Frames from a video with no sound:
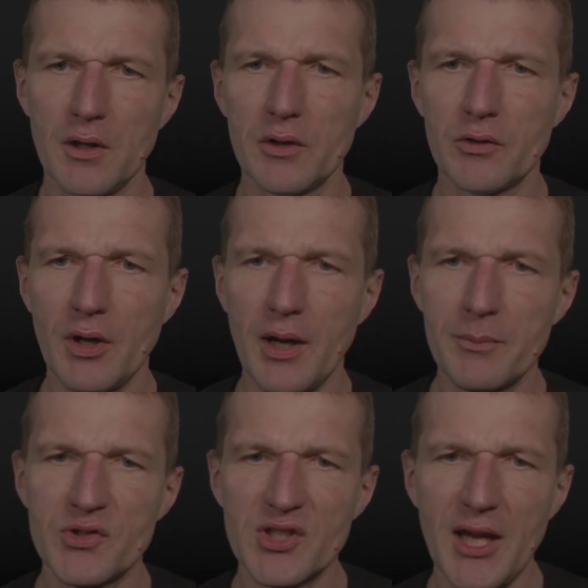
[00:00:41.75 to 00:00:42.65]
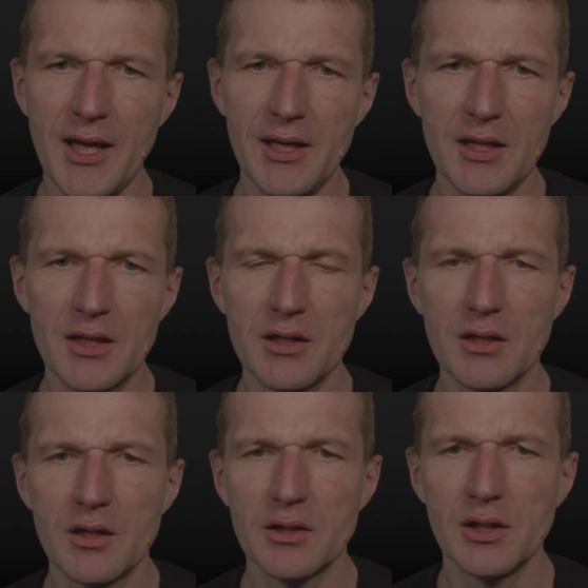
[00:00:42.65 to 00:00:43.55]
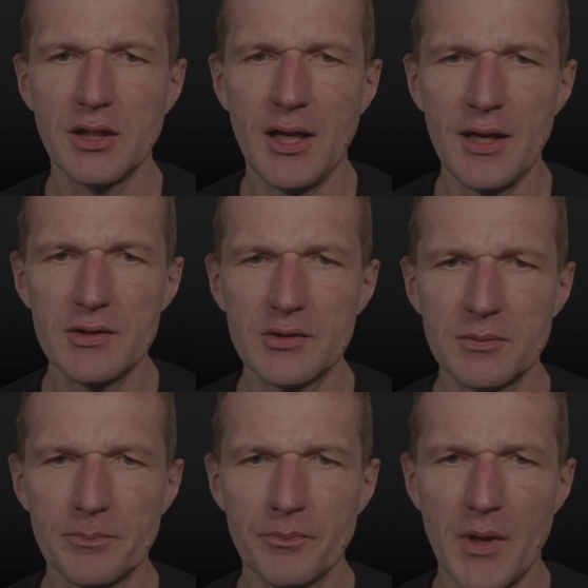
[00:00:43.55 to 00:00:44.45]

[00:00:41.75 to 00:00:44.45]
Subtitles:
So I'm scanning the text.